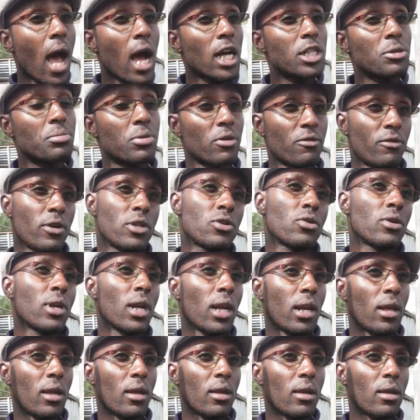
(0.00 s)
Act
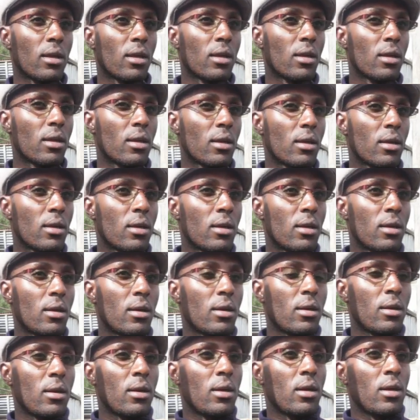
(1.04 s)
professionally.
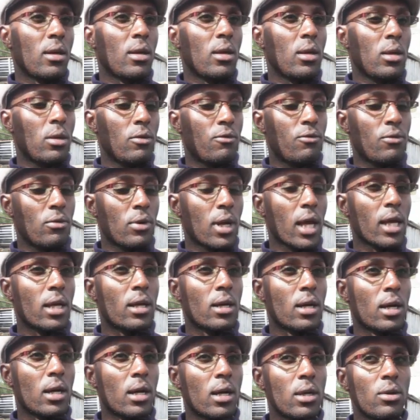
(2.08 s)
If you
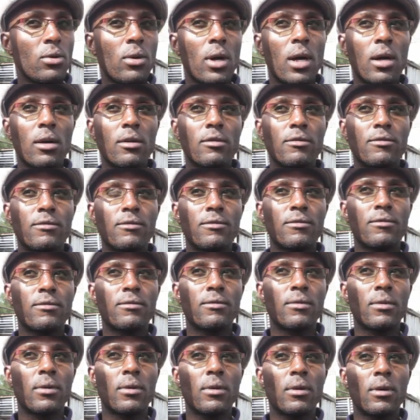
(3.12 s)
you have
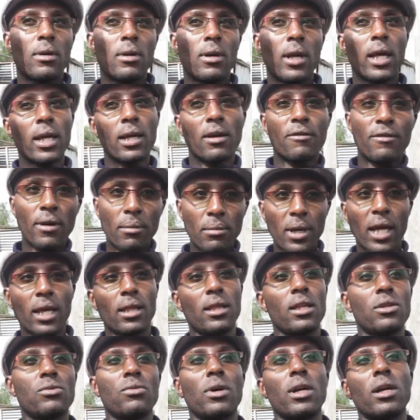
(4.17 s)
like a farm
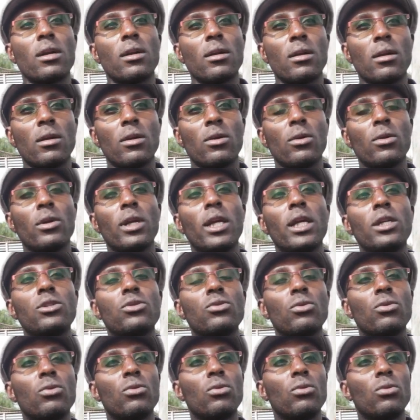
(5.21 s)
like this one, you
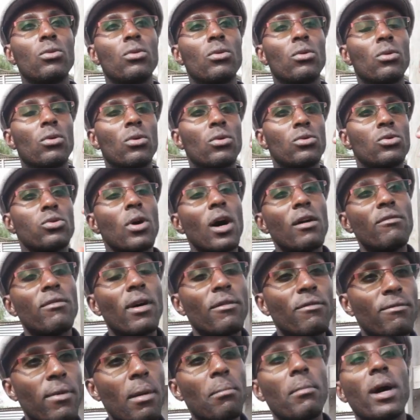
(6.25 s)
need to
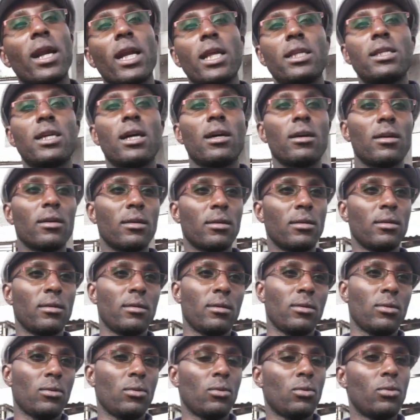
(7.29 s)
have a farm manager
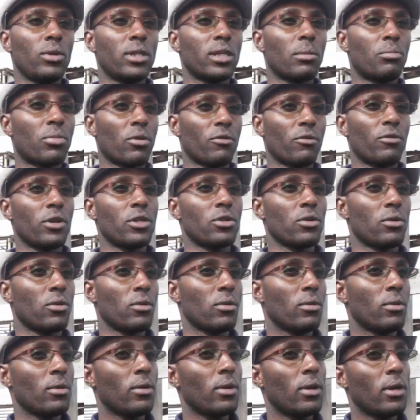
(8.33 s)
who is a professional.
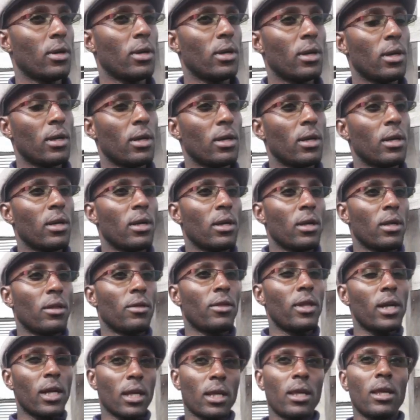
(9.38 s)

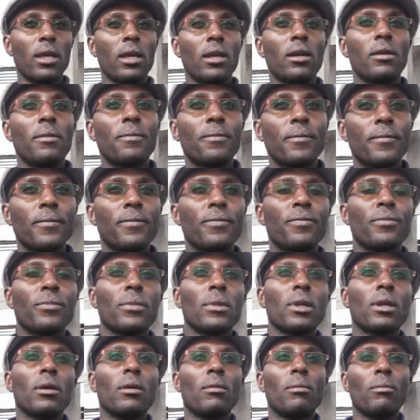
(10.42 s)
Then again,
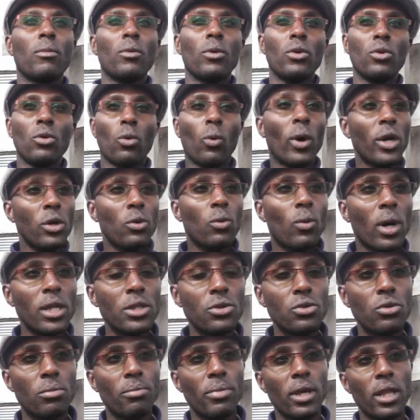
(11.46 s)

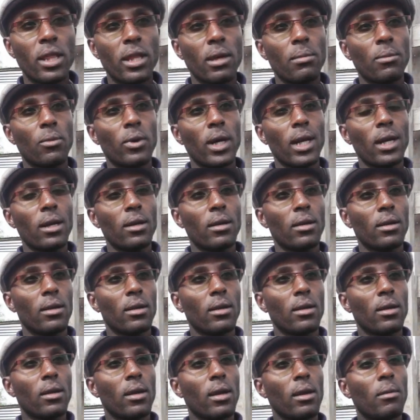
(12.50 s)
once you pay them well,
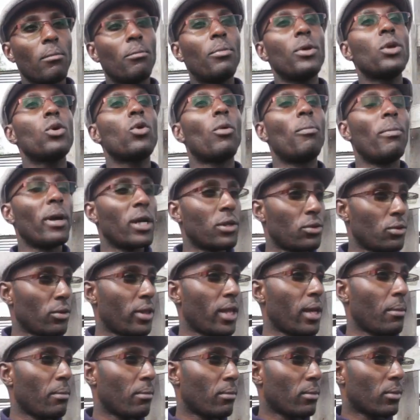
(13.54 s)
be open to
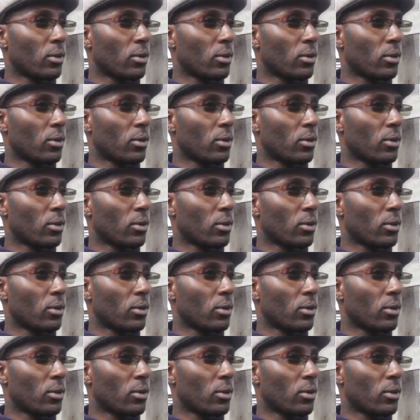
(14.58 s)
them.